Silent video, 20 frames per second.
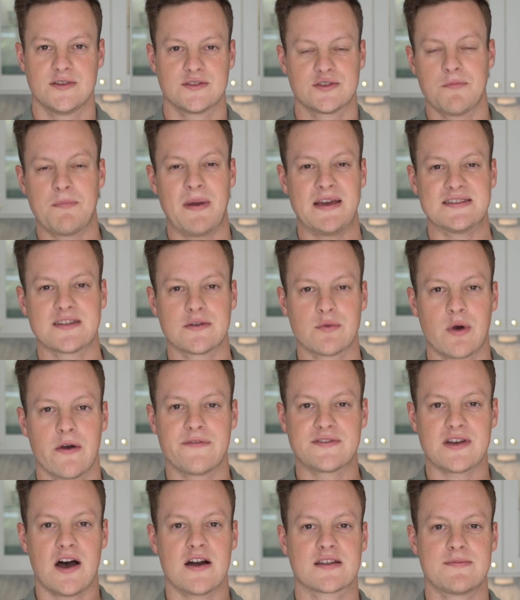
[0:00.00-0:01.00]
So based on what
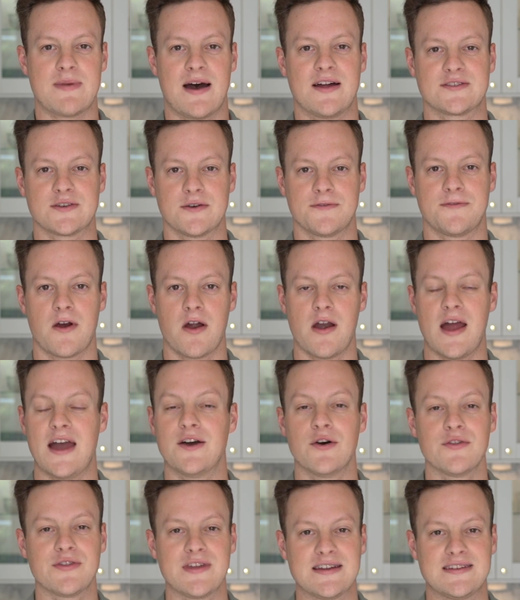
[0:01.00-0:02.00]
we've talked about so far, I
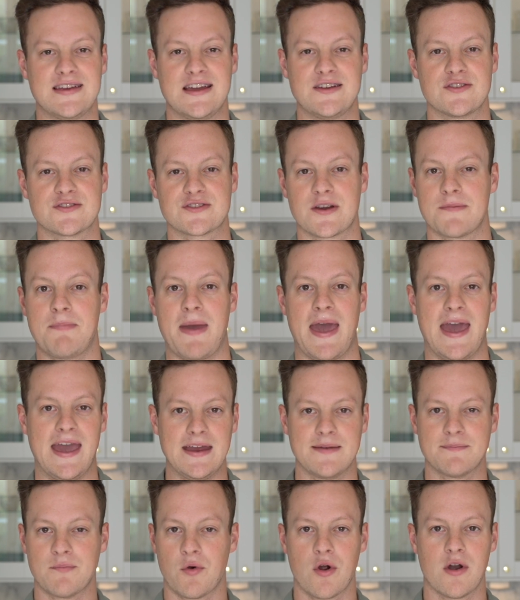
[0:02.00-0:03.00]
don't think teachers are
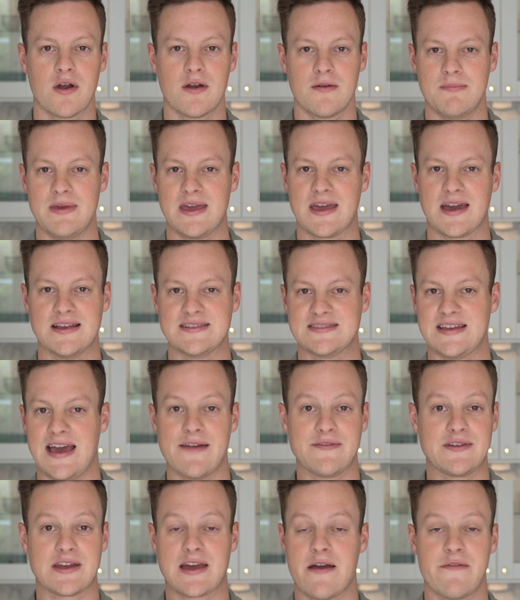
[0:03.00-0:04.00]
paid more because they
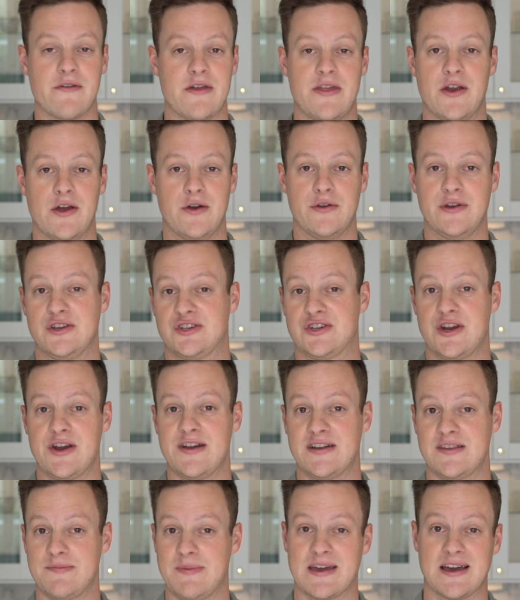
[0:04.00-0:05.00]
have to cover their own
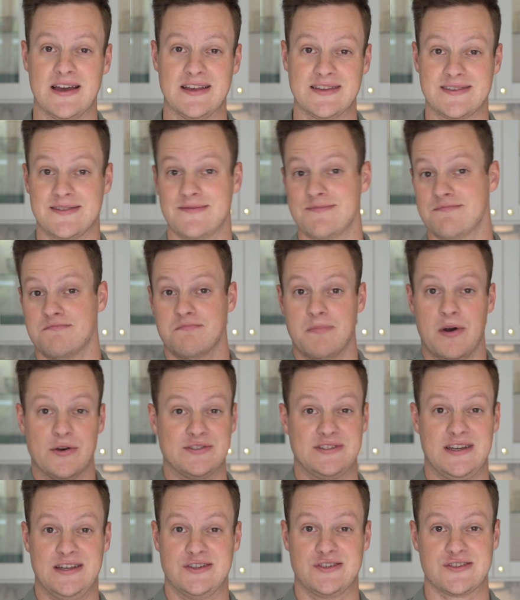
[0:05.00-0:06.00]
insurance because
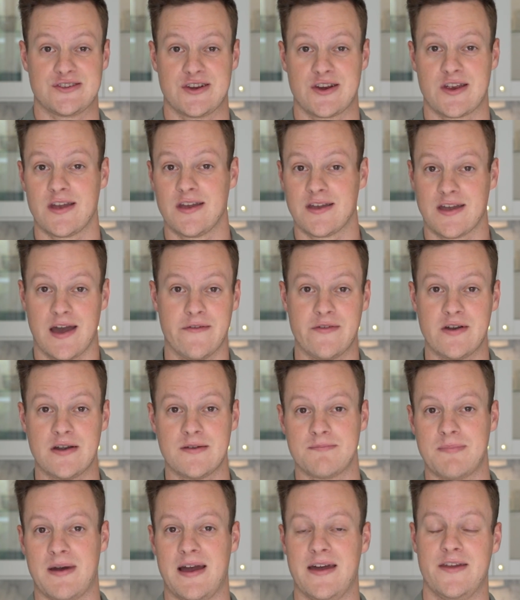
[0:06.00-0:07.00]
most teachers are
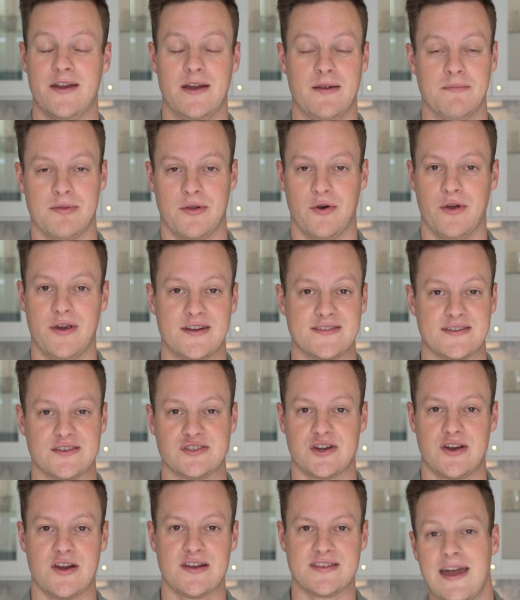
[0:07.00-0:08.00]
covered by their employer's
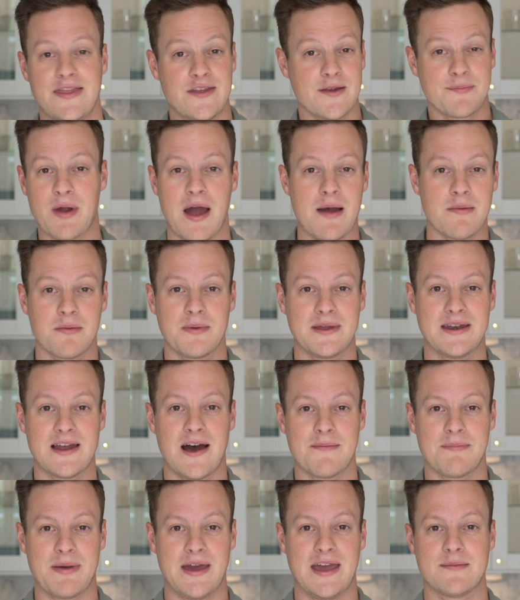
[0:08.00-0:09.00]
insurance. And they're probably
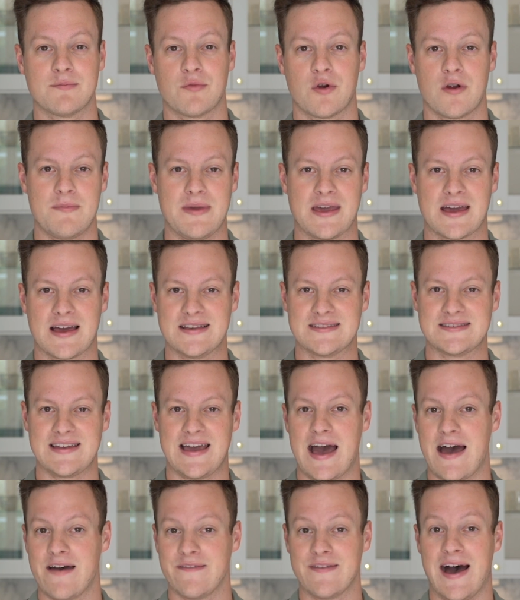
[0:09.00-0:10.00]
not paid more because they
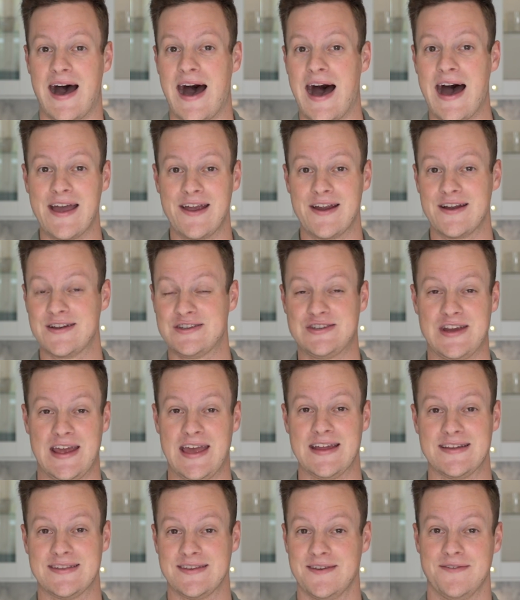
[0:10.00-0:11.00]
have a higher
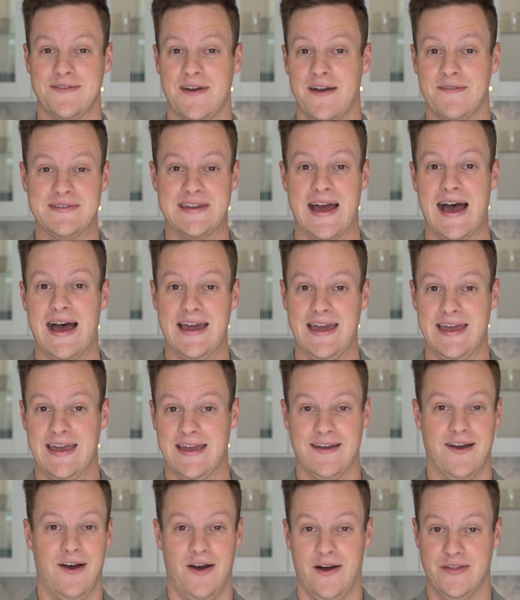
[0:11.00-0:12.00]
chance of, of
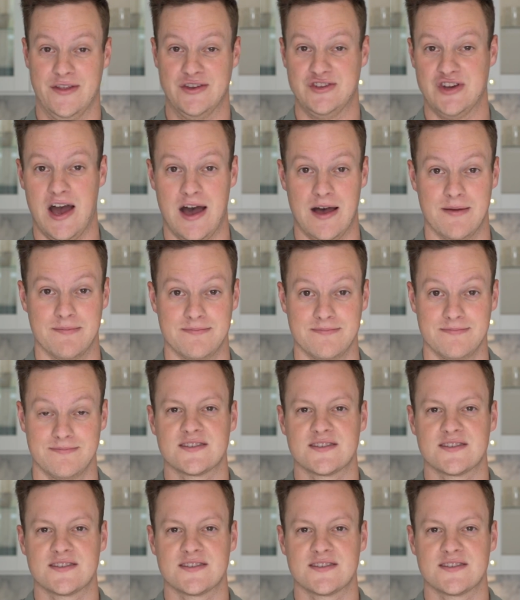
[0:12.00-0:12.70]
dying on the job.